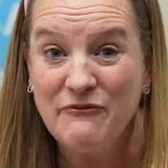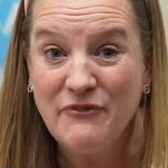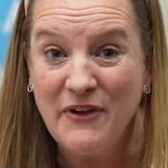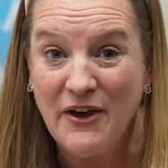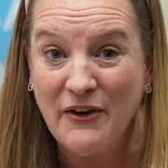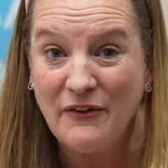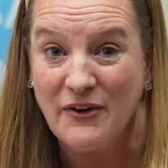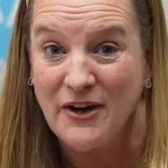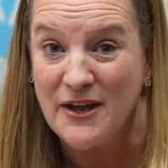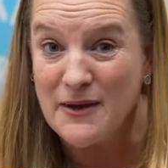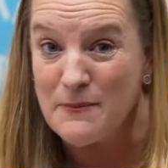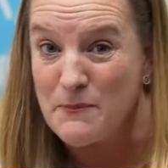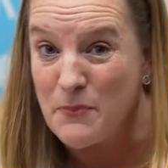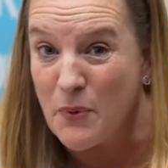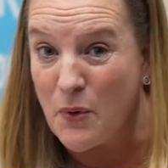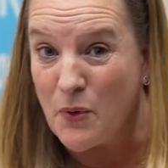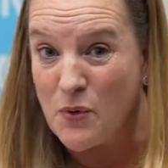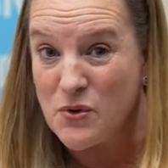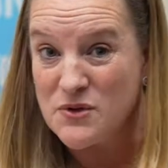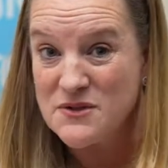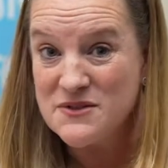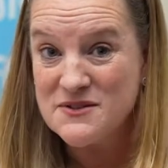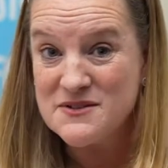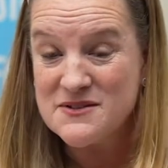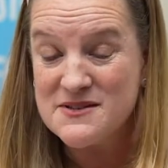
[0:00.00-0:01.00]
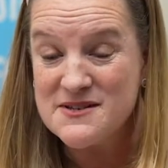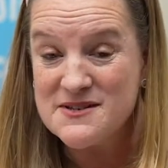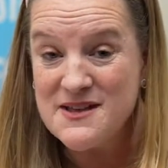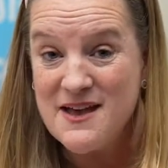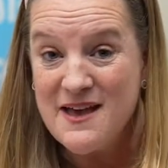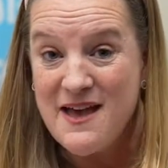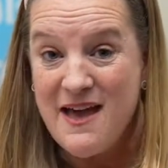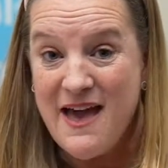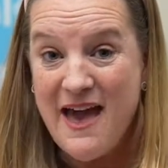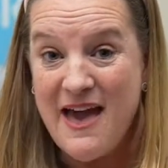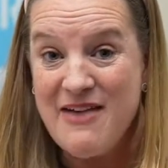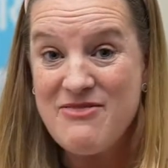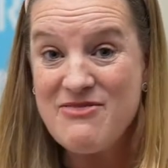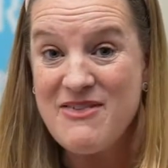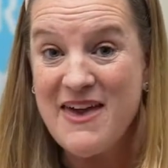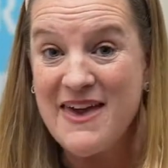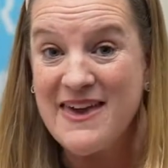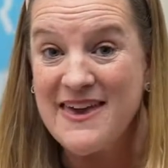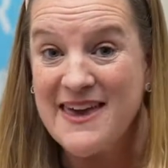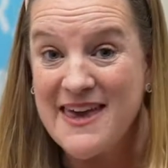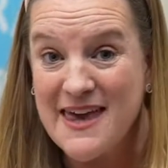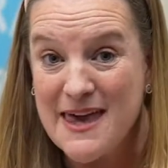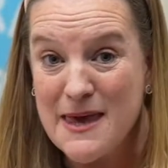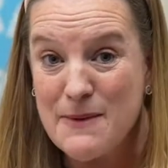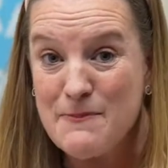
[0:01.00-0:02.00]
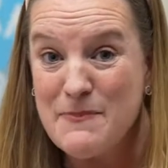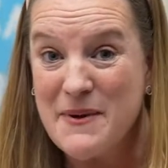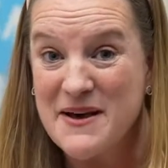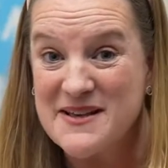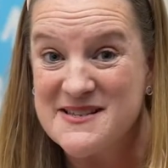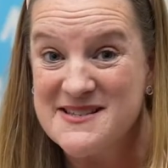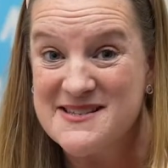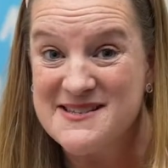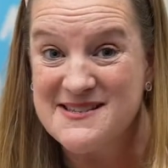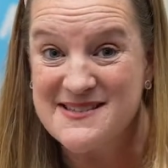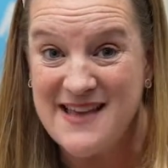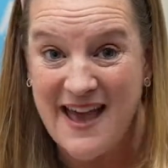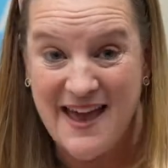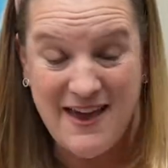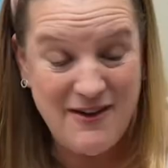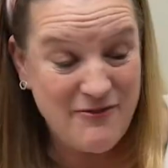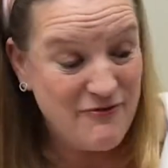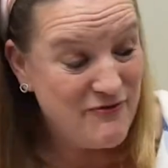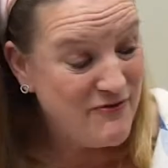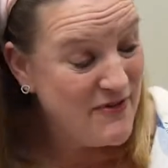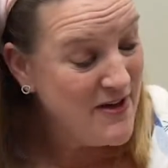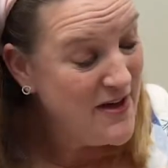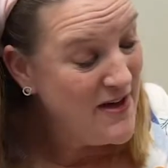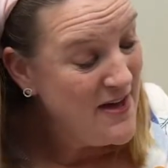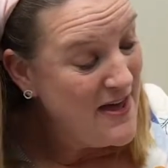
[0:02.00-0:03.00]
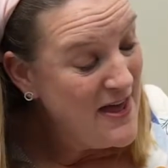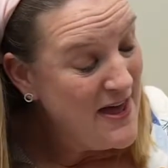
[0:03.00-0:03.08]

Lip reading: very important and they keep us safe.